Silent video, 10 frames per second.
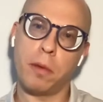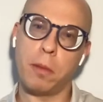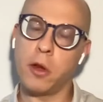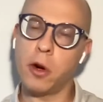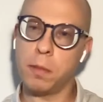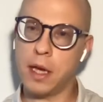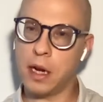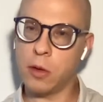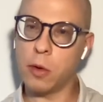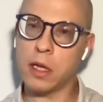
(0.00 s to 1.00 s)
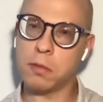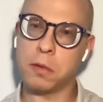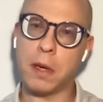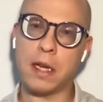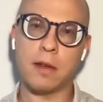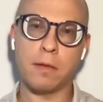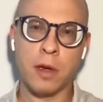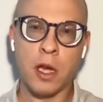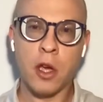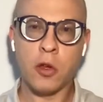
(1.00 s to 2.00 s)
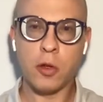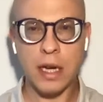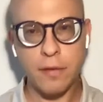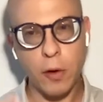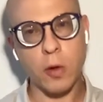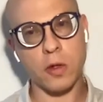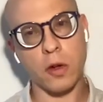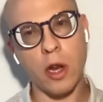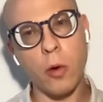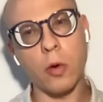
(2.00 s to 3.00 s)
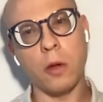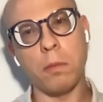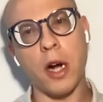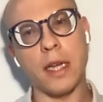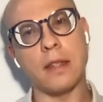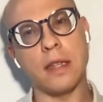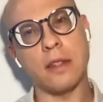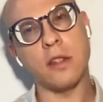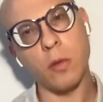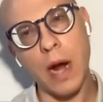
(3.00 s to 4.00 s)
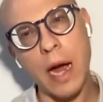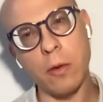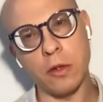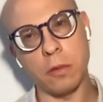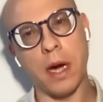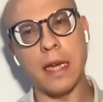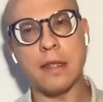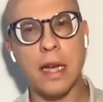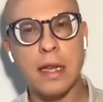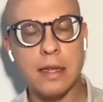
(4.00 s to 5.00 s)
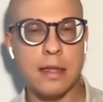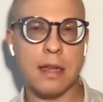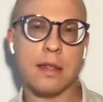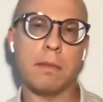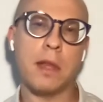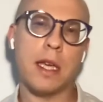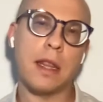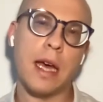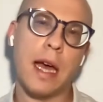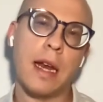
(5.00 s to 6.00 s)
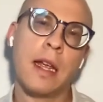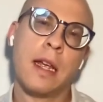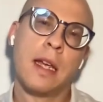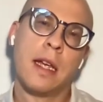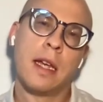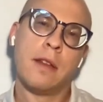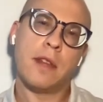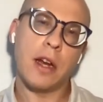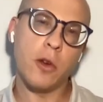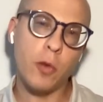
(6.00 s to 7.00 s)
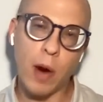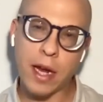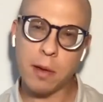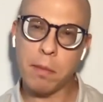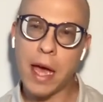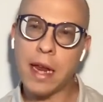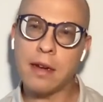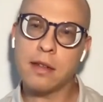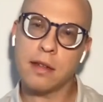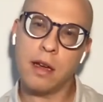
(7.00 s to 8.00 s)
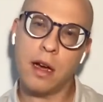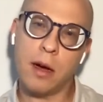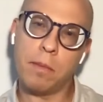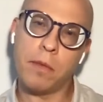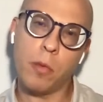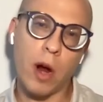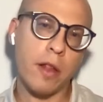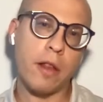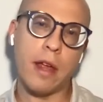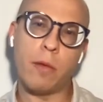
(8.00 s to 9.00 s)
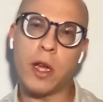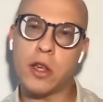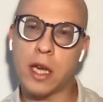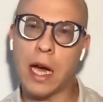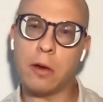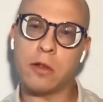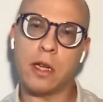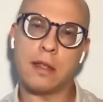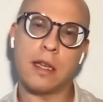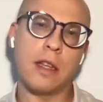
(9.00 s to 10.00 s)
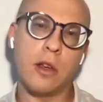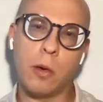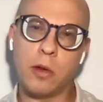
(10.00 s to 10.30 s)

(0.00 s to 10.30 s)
a European and US perspective, you tend to focus on local markets that surround Dubai. Is that something that you'd recommend, rather than reaching out to, let's say, the